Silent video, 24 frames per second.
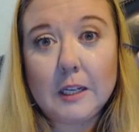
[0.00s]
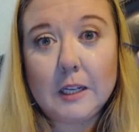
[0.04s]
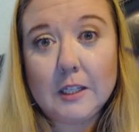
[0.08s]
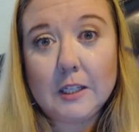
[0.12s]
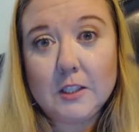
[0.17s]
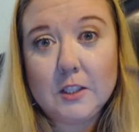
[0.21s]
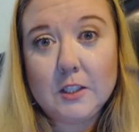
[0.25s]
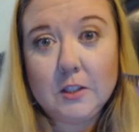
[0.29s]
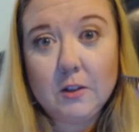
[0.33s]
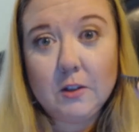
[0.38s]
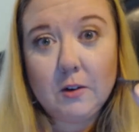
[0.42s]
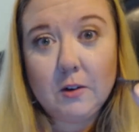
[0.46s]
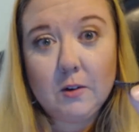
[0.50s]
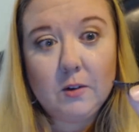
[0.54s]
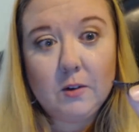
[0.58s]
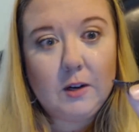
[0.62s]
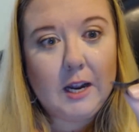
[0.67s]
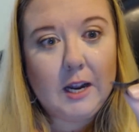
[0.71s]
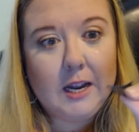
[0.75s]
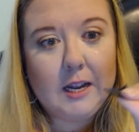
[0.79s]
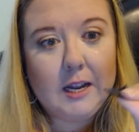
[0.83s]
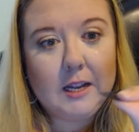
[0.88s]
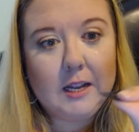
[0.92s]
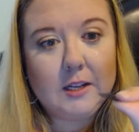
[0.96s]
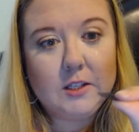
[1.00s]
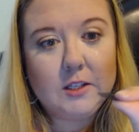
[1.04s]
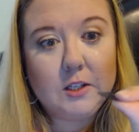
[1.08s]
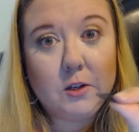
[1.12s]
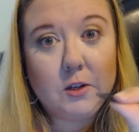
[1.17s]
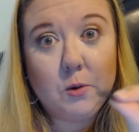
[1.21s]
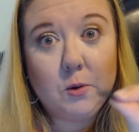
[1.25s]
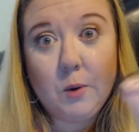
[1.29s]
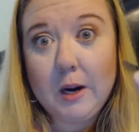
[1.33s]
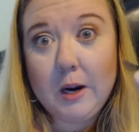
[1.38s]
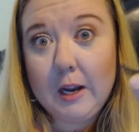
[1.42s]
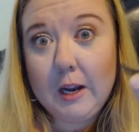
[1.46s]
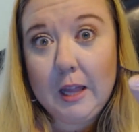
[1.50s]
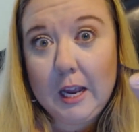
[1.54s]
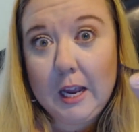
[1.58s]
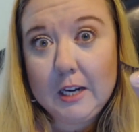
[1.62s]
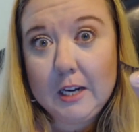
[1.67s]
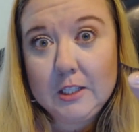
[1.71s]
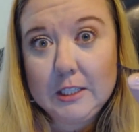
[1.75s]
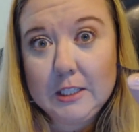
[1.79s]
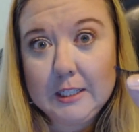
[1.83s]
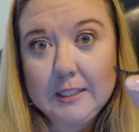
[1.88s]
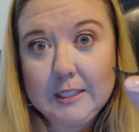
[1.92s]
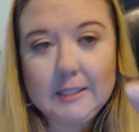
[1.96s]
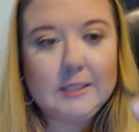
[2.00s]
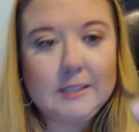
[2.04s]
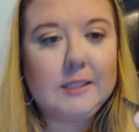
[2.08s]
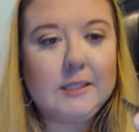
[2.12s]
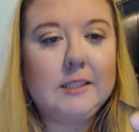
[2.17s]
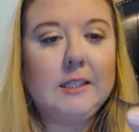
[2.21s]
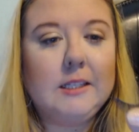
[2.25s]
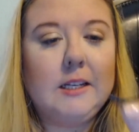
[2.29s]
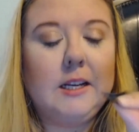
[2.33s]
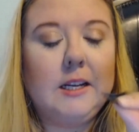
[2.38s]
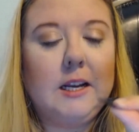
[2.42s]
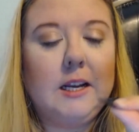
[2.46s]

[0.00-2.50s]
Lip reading: Do you wear lashes?